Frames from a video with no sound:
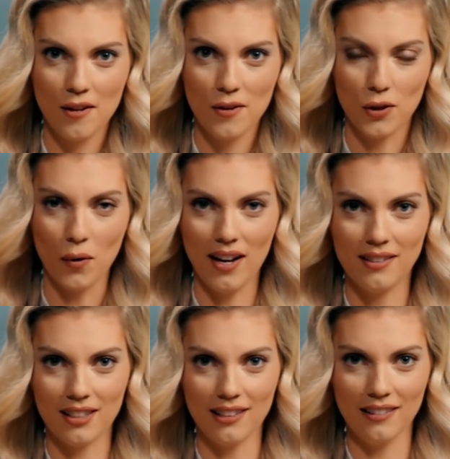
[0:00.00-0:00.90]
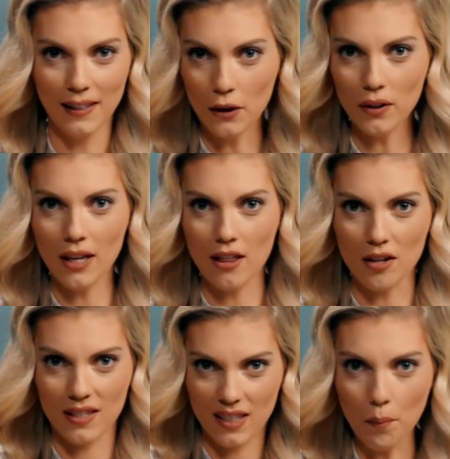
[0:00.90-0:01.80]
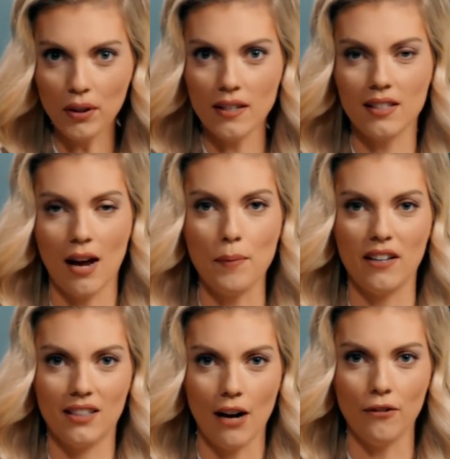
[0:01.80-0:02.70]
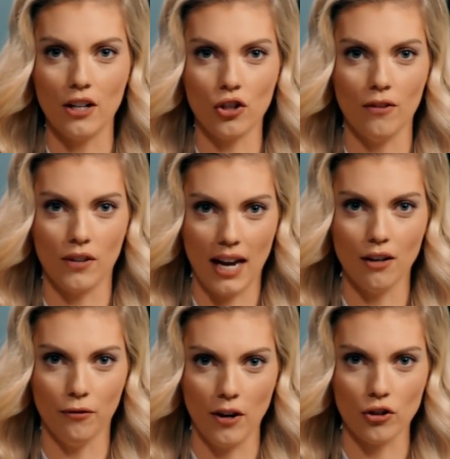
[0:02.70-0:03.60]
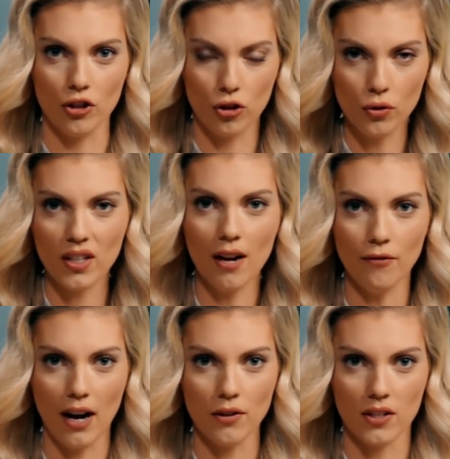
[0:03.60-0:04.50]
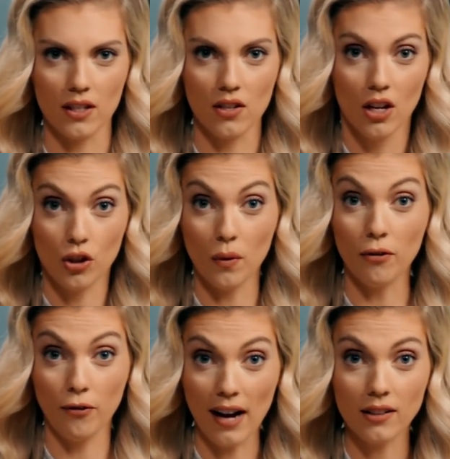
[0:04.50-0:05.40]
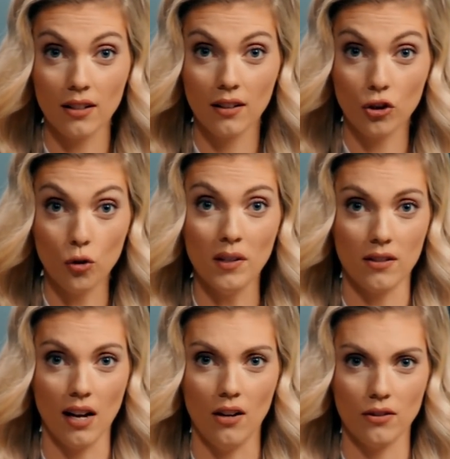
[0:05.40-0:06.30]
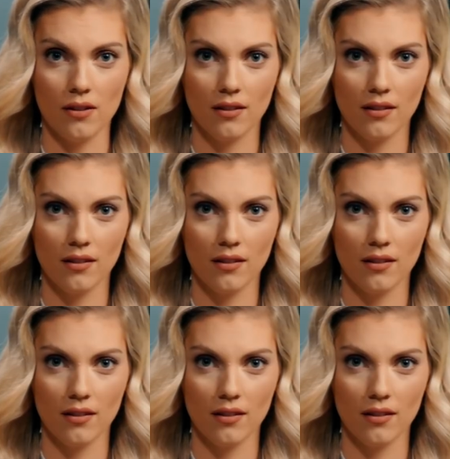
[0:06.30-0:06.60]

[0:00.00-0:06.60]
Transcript: So it's literally the simplest de- definition of gain of function, juicing up viruses to infect human cells.